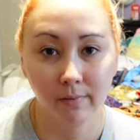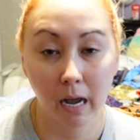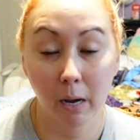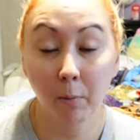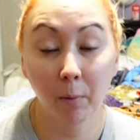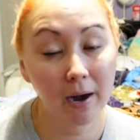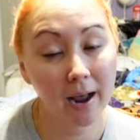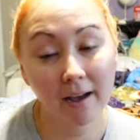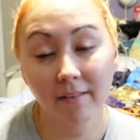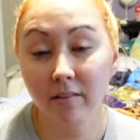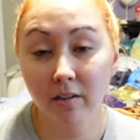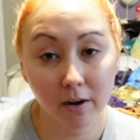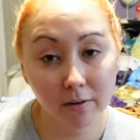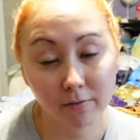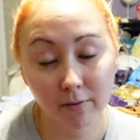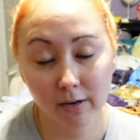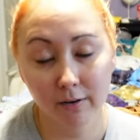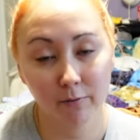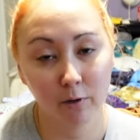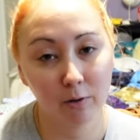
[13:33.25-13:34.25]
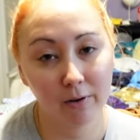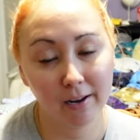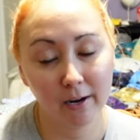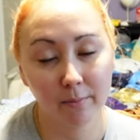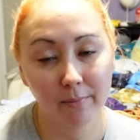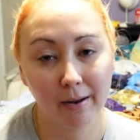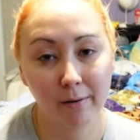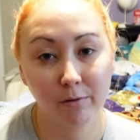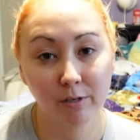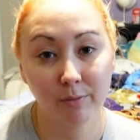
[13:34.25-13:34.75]
I wanna have a lot of fun at Volcano
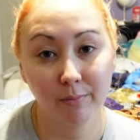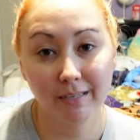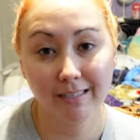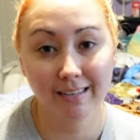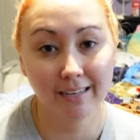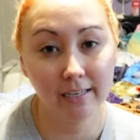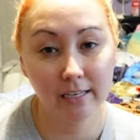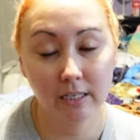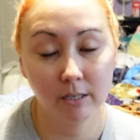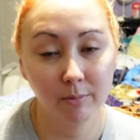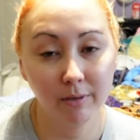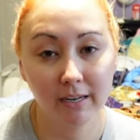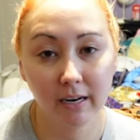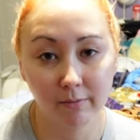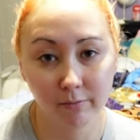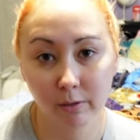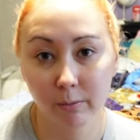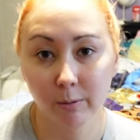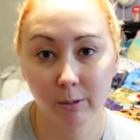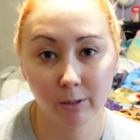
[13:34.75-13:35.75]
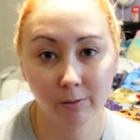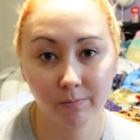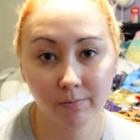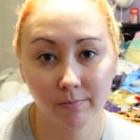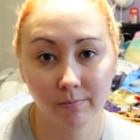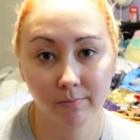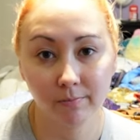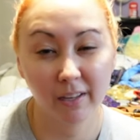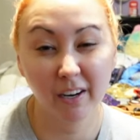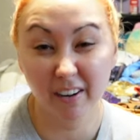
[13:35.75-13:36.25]
Bay, which means I need to be comfortable.
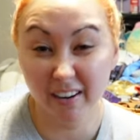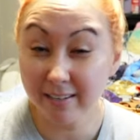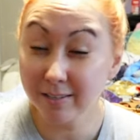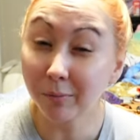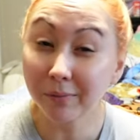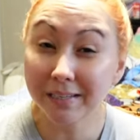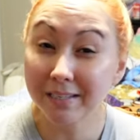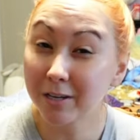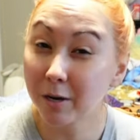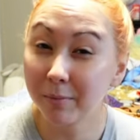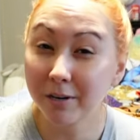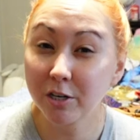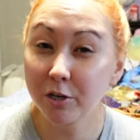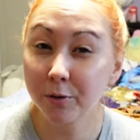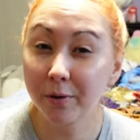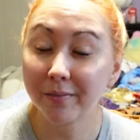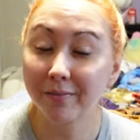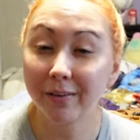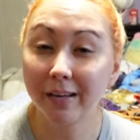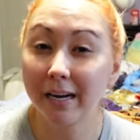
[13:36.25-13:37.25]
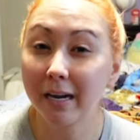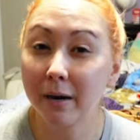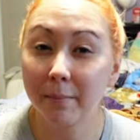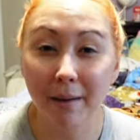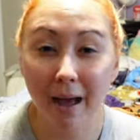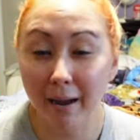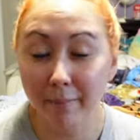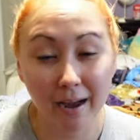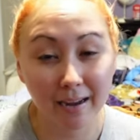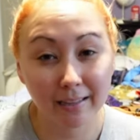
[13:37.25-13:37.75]
There is only so much you can fit in a
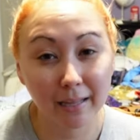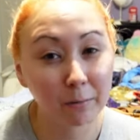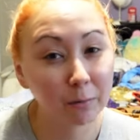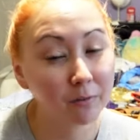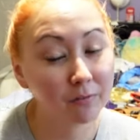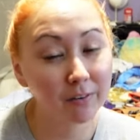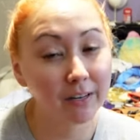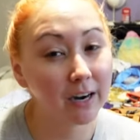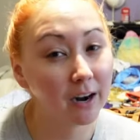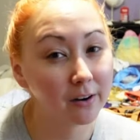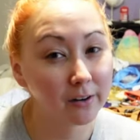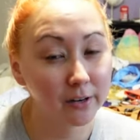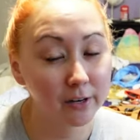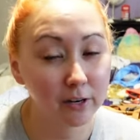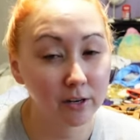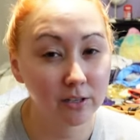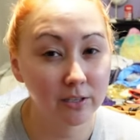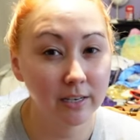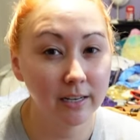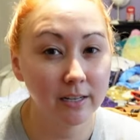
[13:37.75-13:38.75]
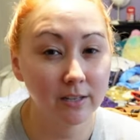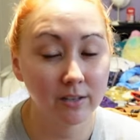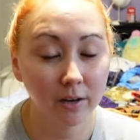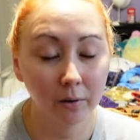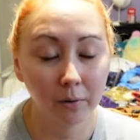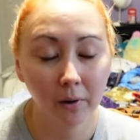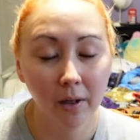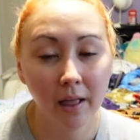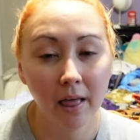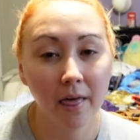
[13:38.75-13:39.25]
backpack that will fit under your seat,
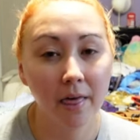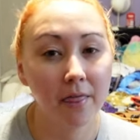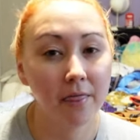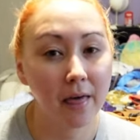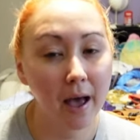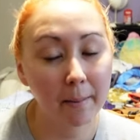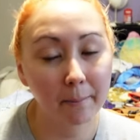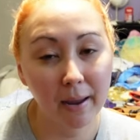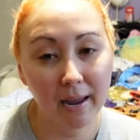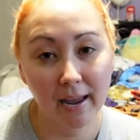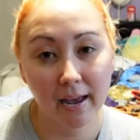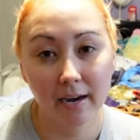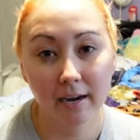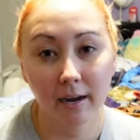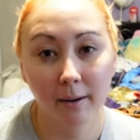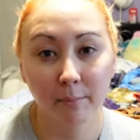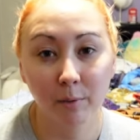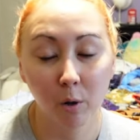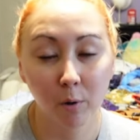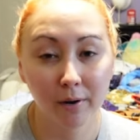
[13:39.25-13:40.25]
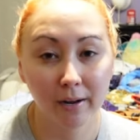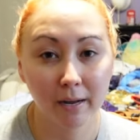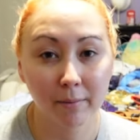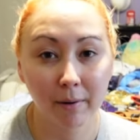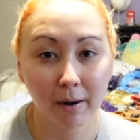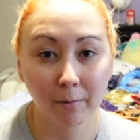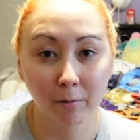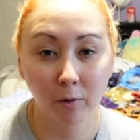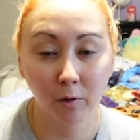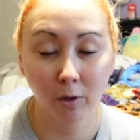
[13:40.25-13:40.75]
so that may end up going in
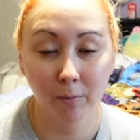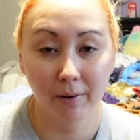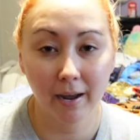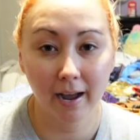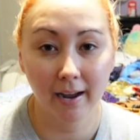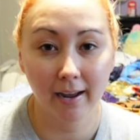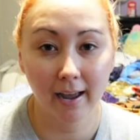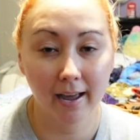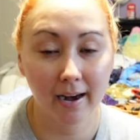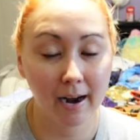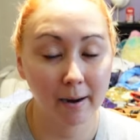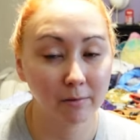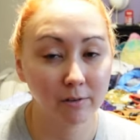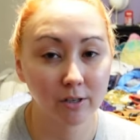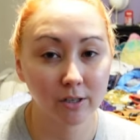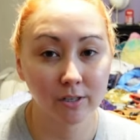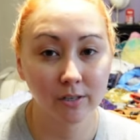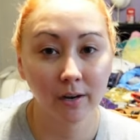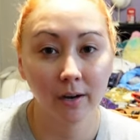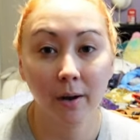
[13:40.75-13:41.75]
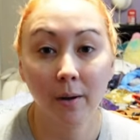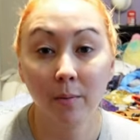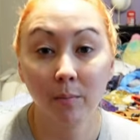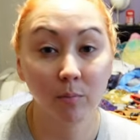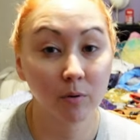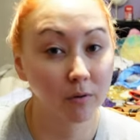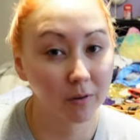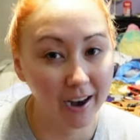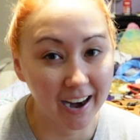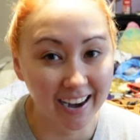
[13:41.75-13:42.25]
my roller bag and I will just
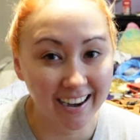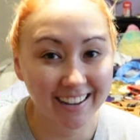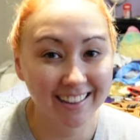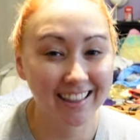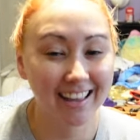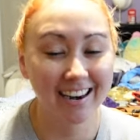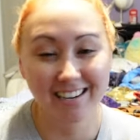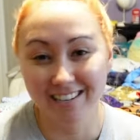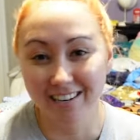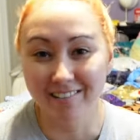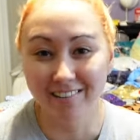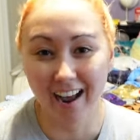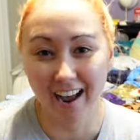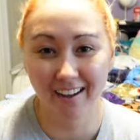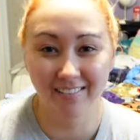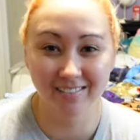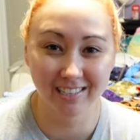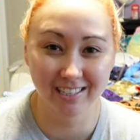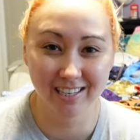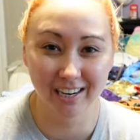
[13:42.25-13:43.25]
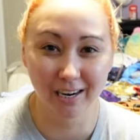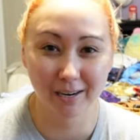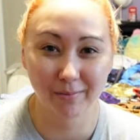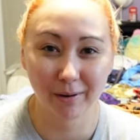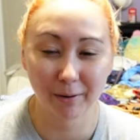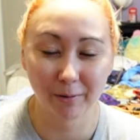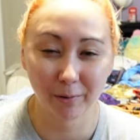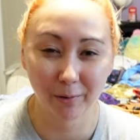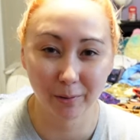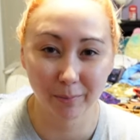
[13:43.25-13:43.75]
pray that I don't have to check
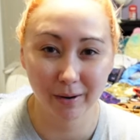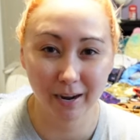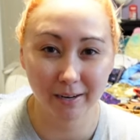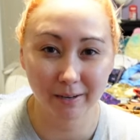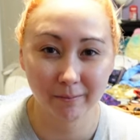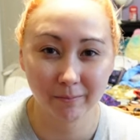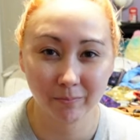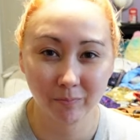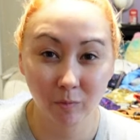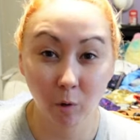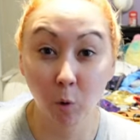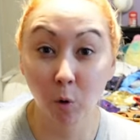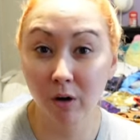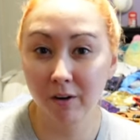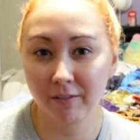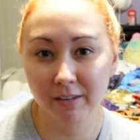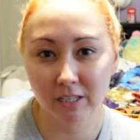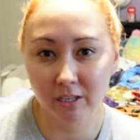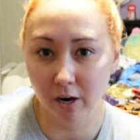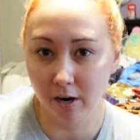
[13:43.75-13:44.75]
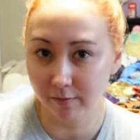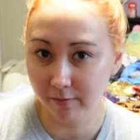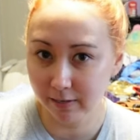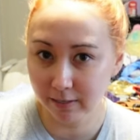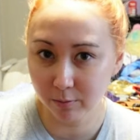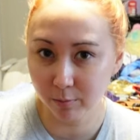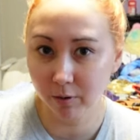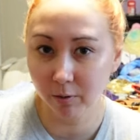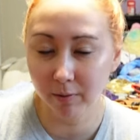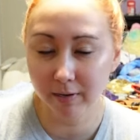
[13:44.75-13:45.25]
my roller bag. Or if it's
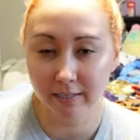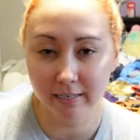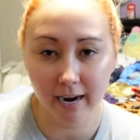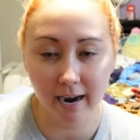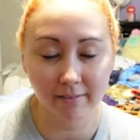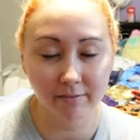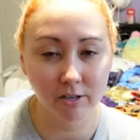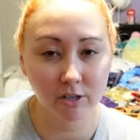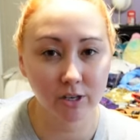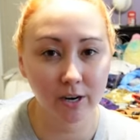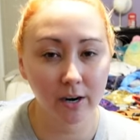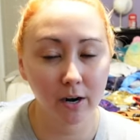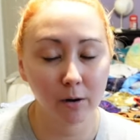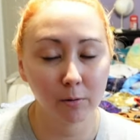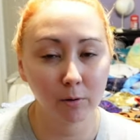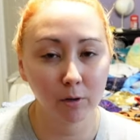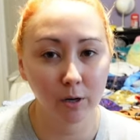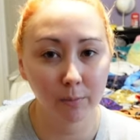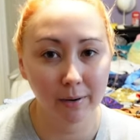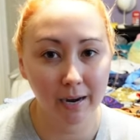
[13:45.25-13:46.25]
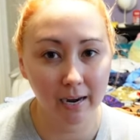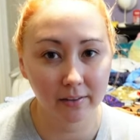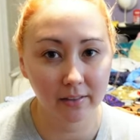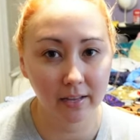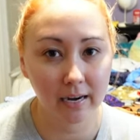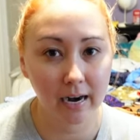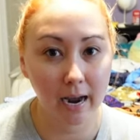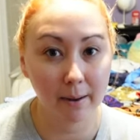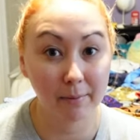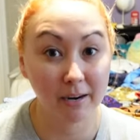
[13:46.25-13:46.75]
obvious we're going to have to check our roller bag,
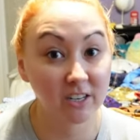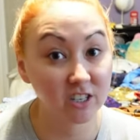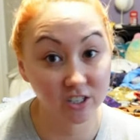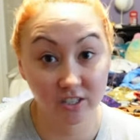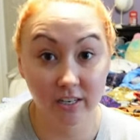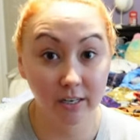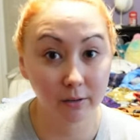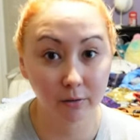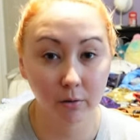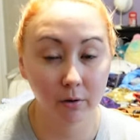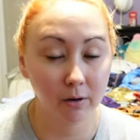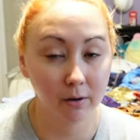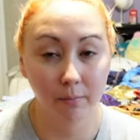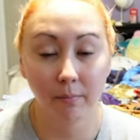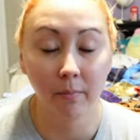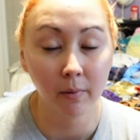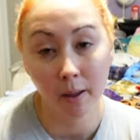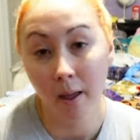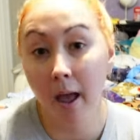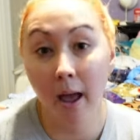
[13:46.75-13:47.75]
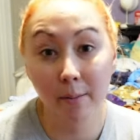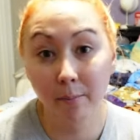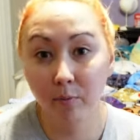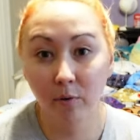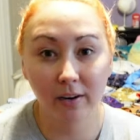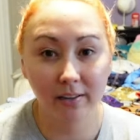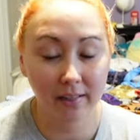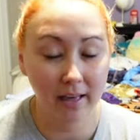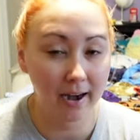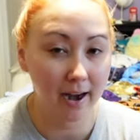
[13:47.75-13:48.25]
then I might just dig through it and
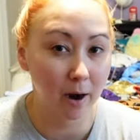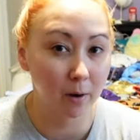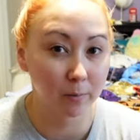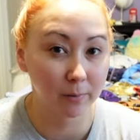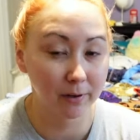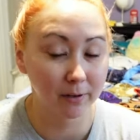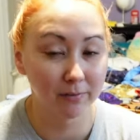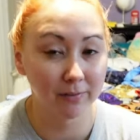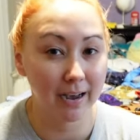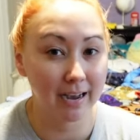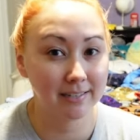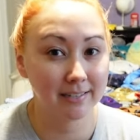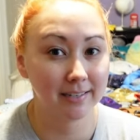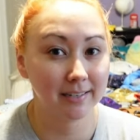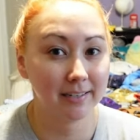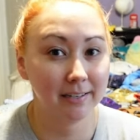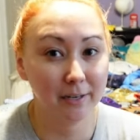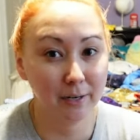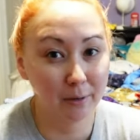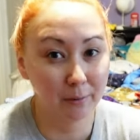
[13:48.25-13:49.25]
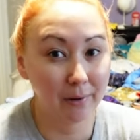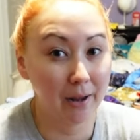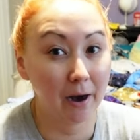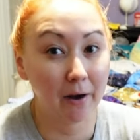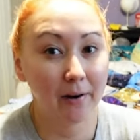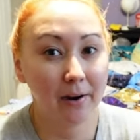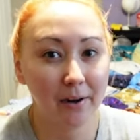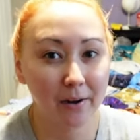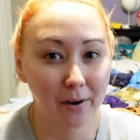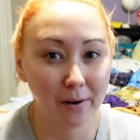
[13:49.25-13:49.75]
bring that out real fast and, you know,
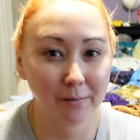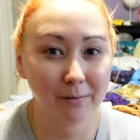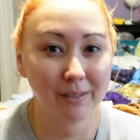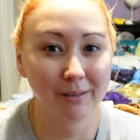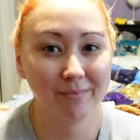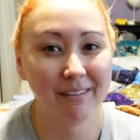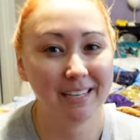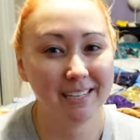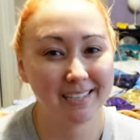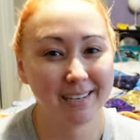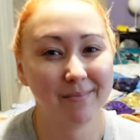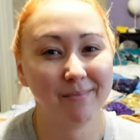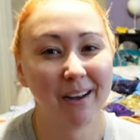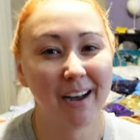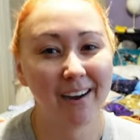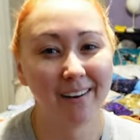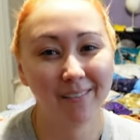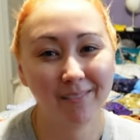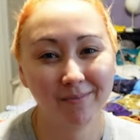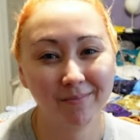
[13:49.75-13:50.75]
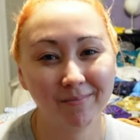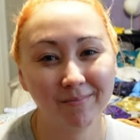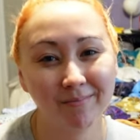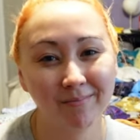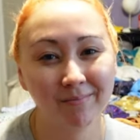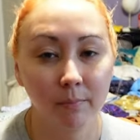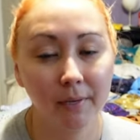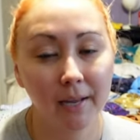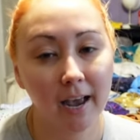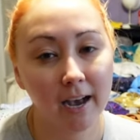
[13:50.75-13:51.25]
carry it on with me somehow.
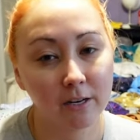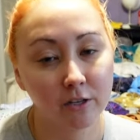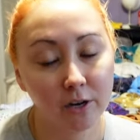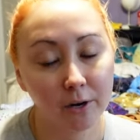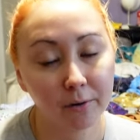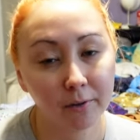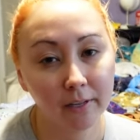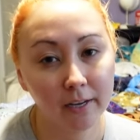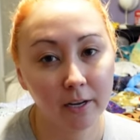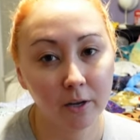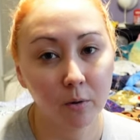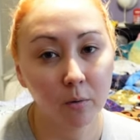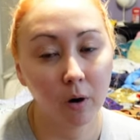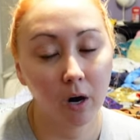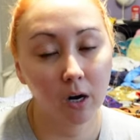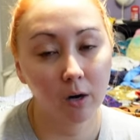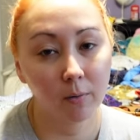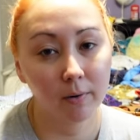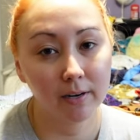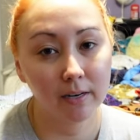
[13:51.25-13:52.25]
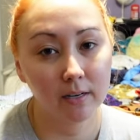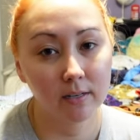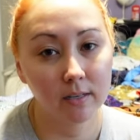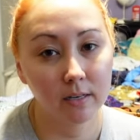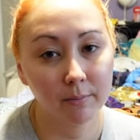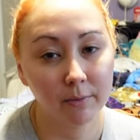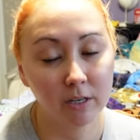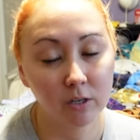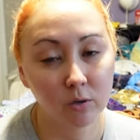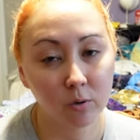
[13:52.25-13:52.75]
But yeah, generally you are going to see
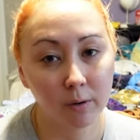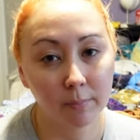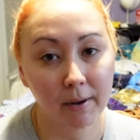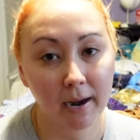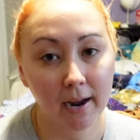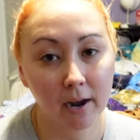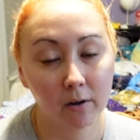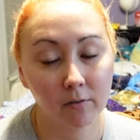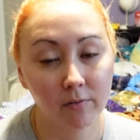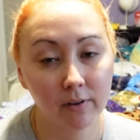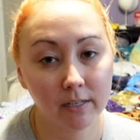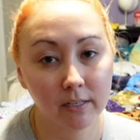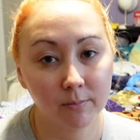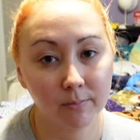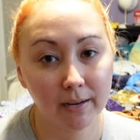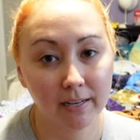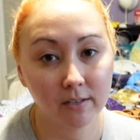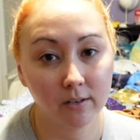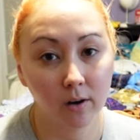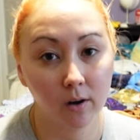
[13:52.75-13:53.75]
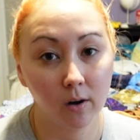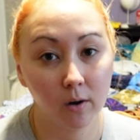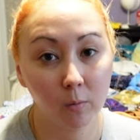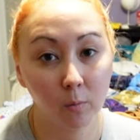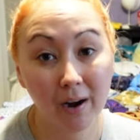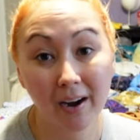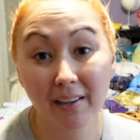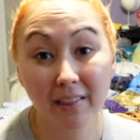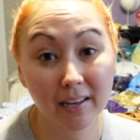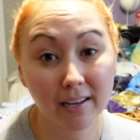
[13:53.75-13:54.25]
me sorting my outfits based on
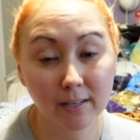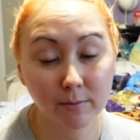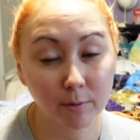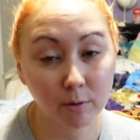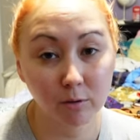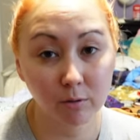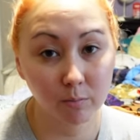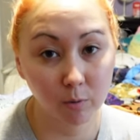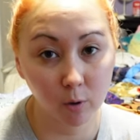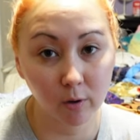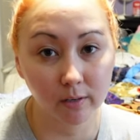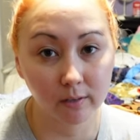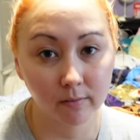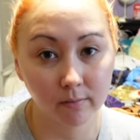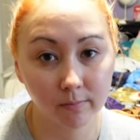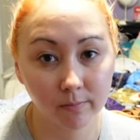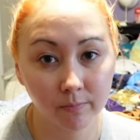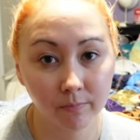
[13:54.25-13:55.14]
what I think is most important.